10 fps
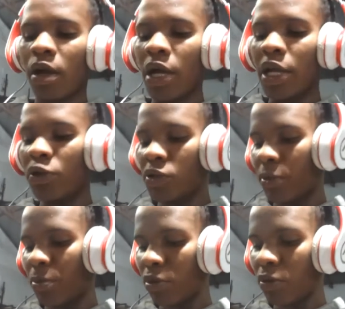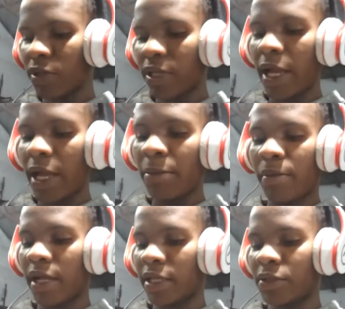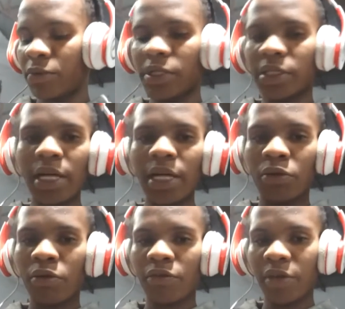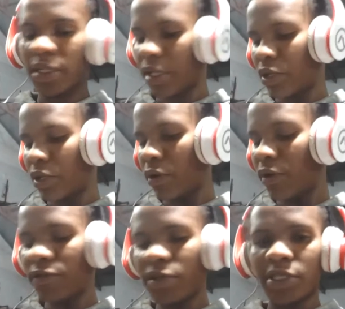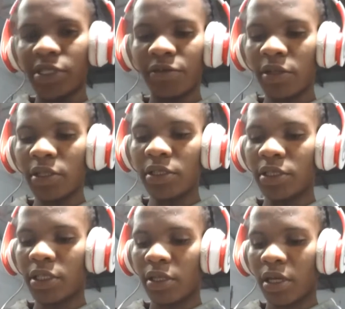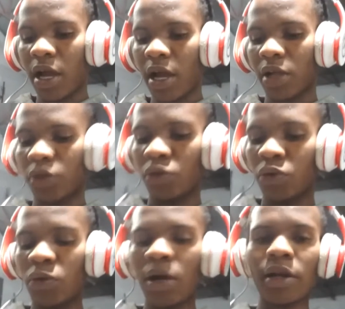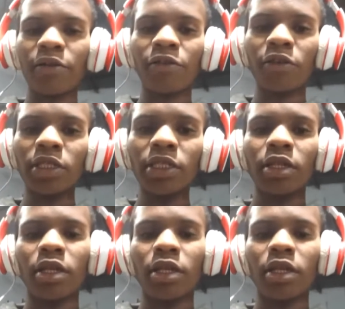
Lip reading: it was a prototype that we tried to convert a 12 DC volt to 240.